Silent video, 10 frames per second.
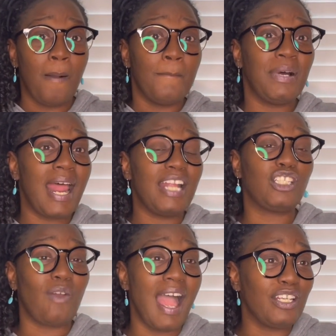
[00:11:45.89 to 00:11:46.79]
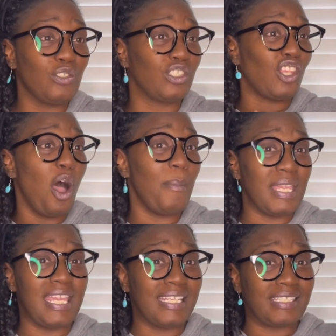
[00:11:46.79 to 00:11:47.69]
But I tried, you saw
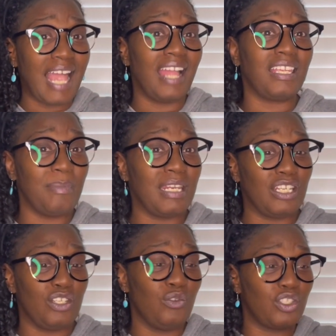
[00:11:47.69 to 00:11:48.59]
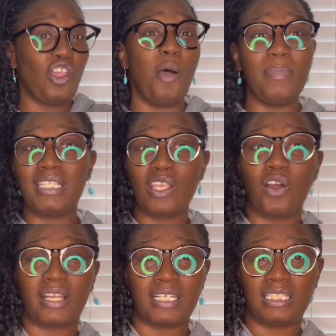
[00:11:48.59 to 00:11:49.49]
me, it's documented. You saw me
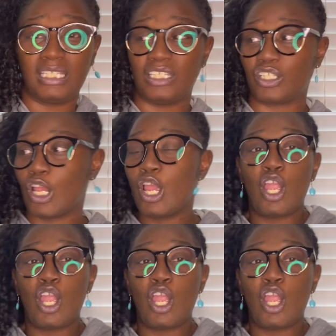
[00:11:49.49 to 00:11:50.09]
talking to Tisha.